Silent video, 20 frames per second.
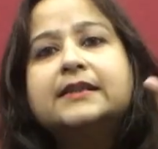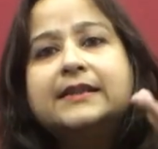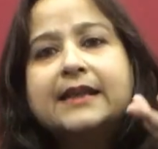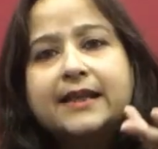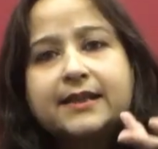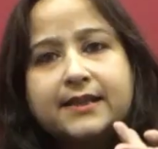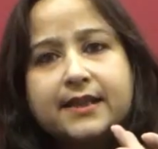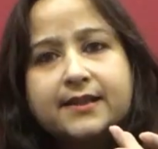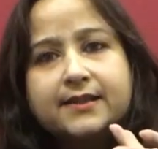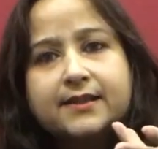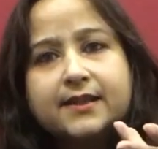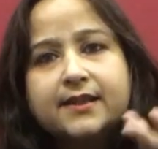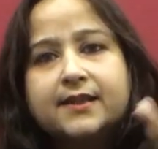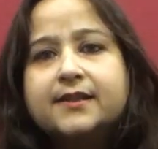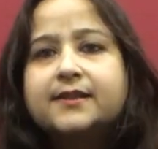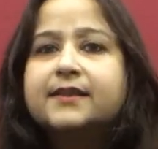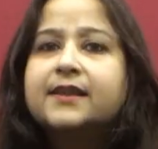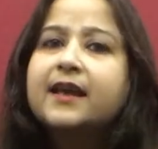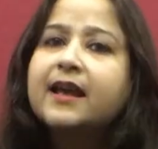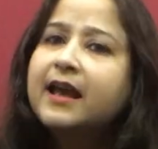
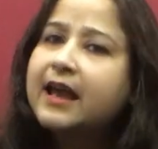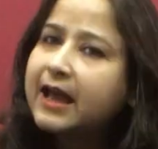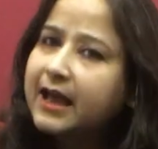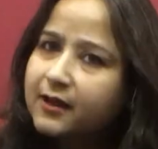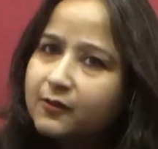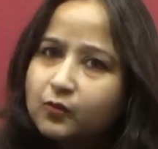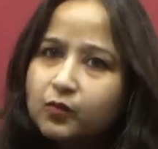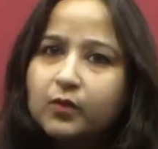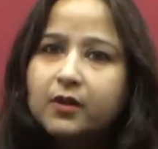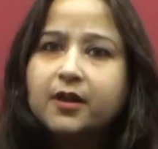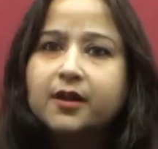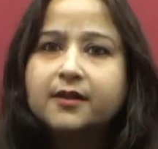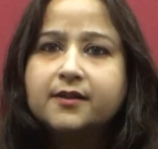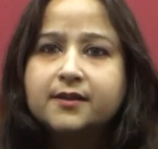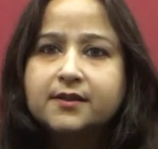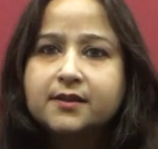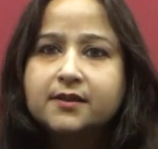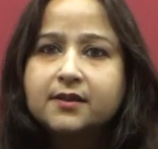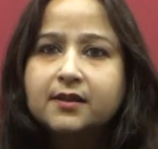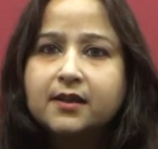sentences, and
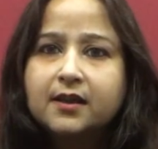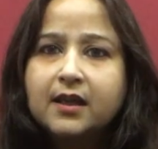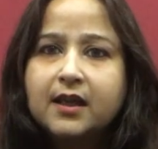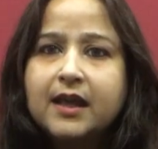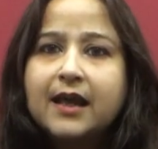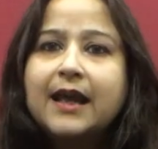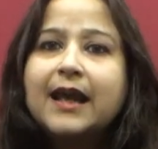words.